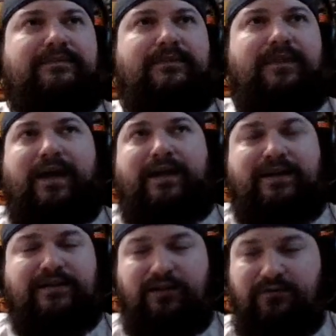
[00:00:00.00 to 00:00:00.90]
I
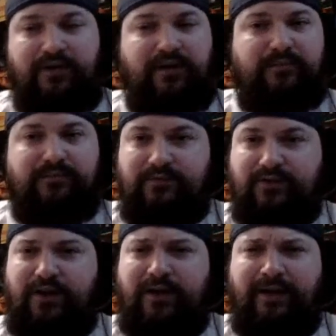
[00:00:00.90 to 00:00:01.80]
guess good for them
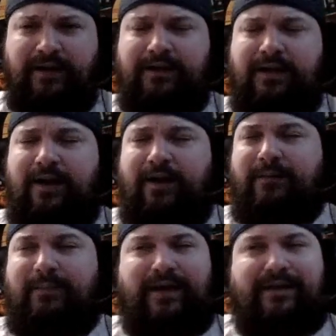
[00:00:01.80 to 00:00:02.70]
returning.
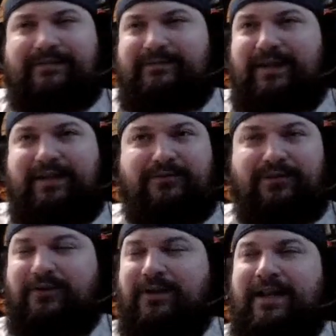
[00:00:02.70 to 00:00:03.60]
I don't
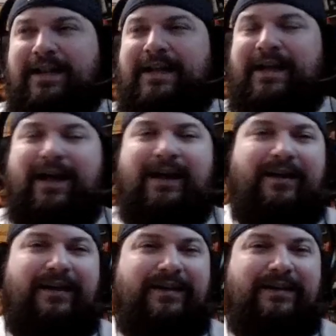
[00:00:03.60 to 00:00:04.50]
know.
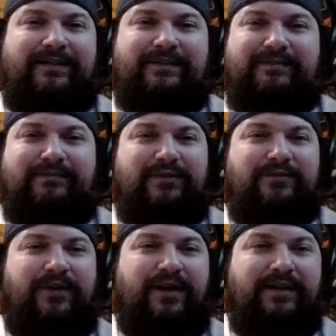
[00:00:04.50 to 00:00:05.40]
It's
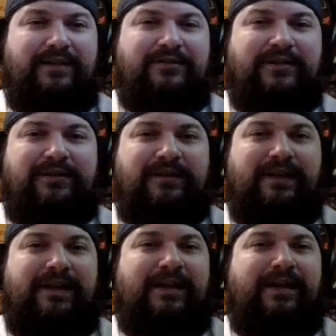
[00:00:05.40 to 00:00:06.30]
what it is, right?
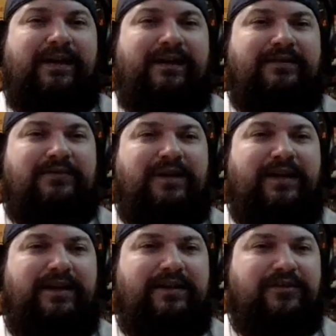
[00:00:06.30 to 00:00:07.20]
It is what it
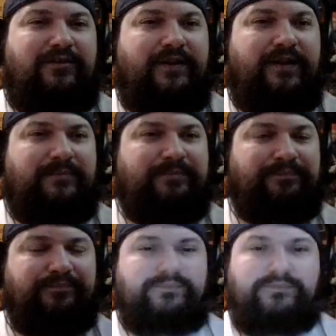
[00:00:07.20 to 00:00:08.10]
is over there.
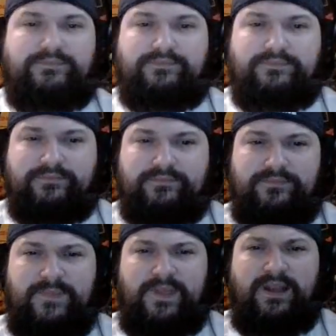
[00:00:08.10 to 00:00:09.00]

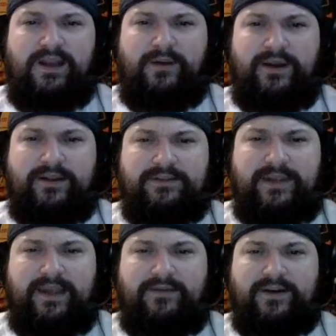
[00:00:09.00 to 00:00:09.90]
What else do
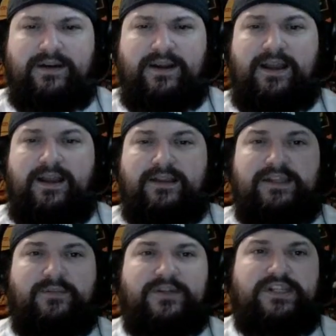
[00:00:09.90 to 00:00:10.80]
we have here?
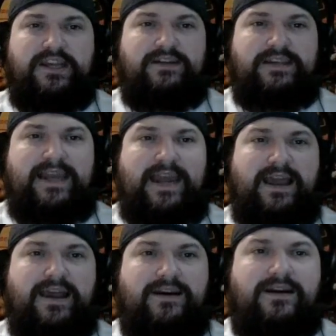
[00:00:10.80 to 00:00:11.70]
Sarah Michelle
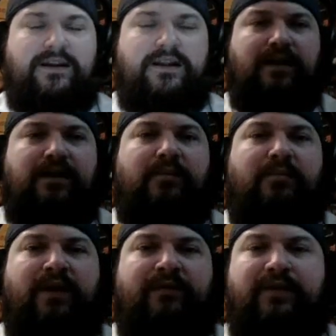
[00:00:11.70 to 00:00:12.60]
Gellar,
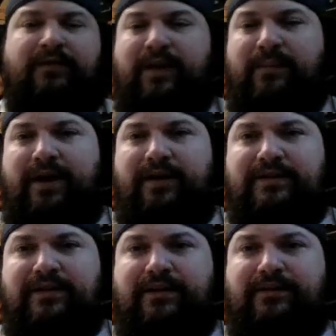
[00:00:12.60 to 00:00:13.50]
Buffy the Vampire
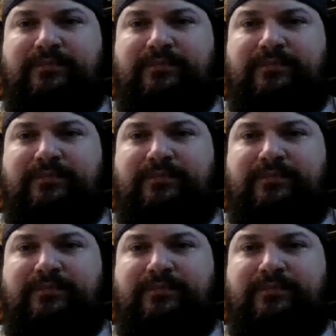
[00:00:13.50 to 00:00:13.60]
Slayer.